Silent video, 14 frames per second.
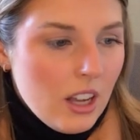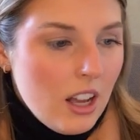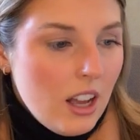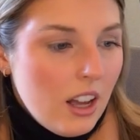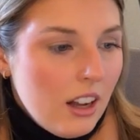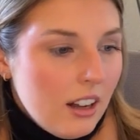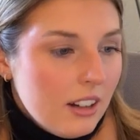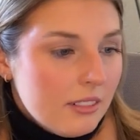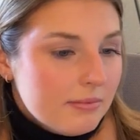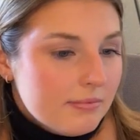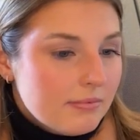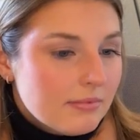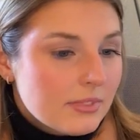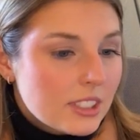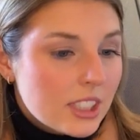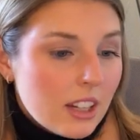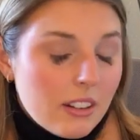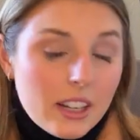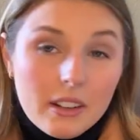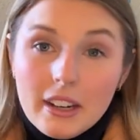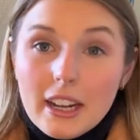Um, so
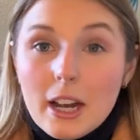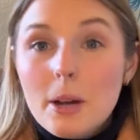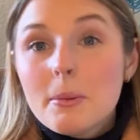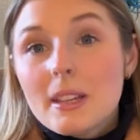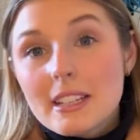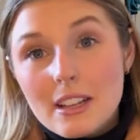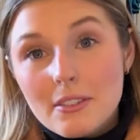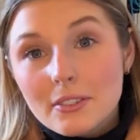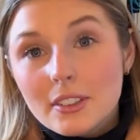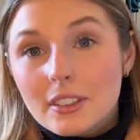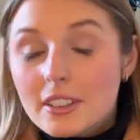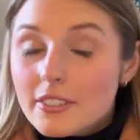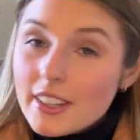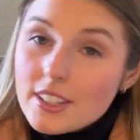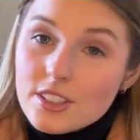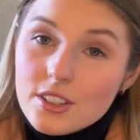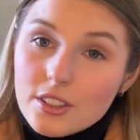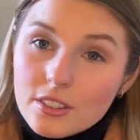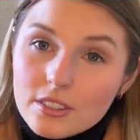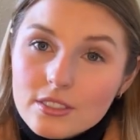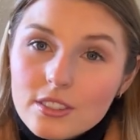anyway, I hope that's helpful. If that's
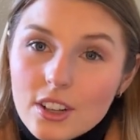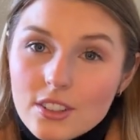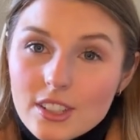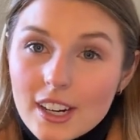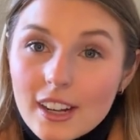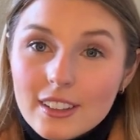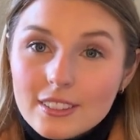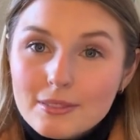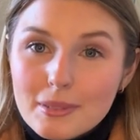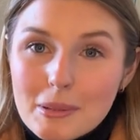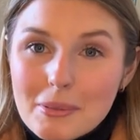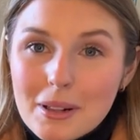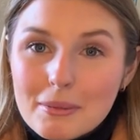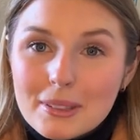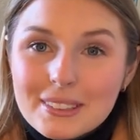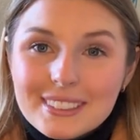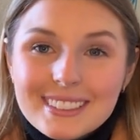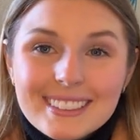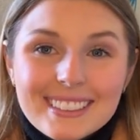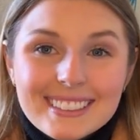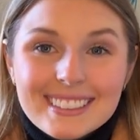you, go check out my blog
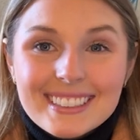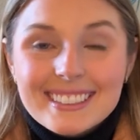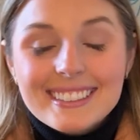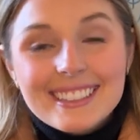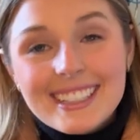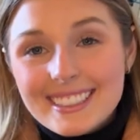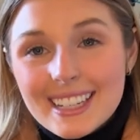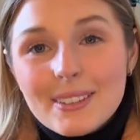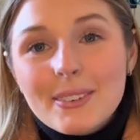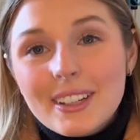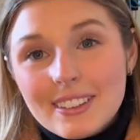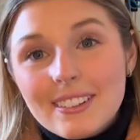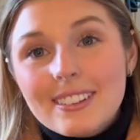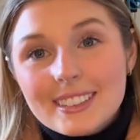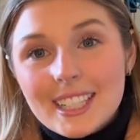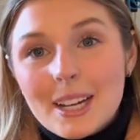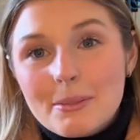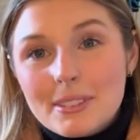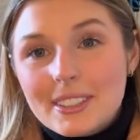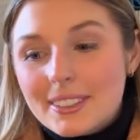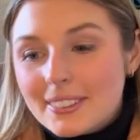posts because they, they take me a long
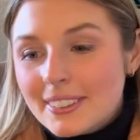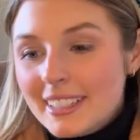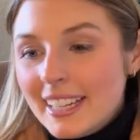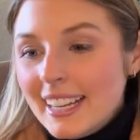time to do.